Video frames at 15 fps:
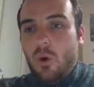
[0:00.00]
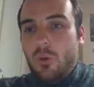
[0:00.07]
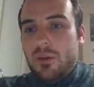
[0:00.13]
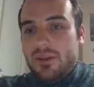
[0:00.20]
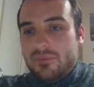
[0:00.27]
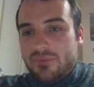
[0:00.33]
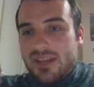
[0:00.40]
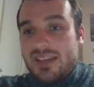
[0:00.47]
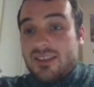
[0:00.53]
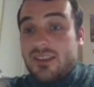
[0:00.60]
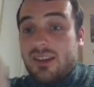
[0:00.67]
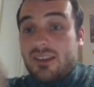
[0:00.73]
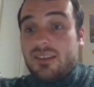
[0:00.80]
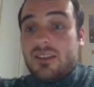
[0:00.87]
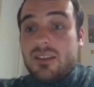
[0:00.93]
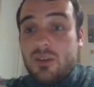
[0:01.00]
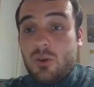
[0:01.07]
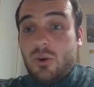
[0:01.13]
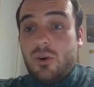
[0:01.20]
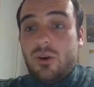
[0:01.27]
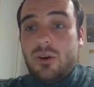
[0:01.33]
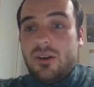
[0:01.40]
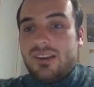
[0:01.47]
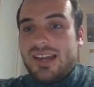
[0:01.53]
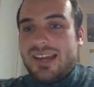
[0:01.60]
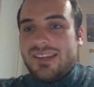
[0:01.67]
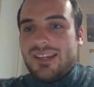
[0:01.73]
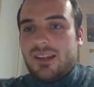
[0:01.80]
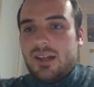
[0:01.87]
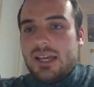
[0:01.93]
or by flashing your
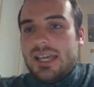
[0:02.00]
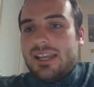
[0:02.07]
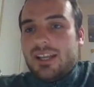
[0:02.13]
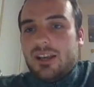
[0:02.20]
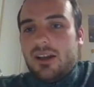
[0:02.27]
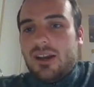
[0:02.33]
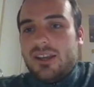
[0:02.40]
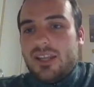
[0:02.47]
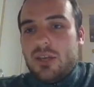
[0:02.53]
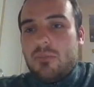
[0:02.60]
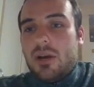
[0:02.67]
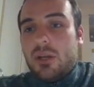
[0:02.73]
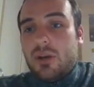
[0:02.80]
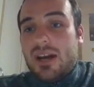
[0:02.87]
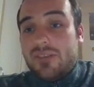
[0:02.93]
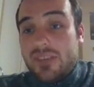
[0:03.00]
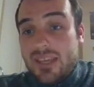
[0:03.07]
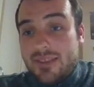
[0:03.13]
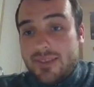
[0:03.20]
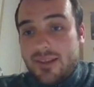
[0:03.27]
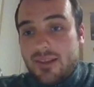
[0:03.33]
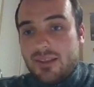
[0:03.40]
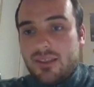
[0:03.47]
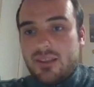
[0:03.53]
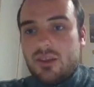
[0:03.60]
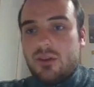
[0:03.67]
landing light in a glider, you might not have either.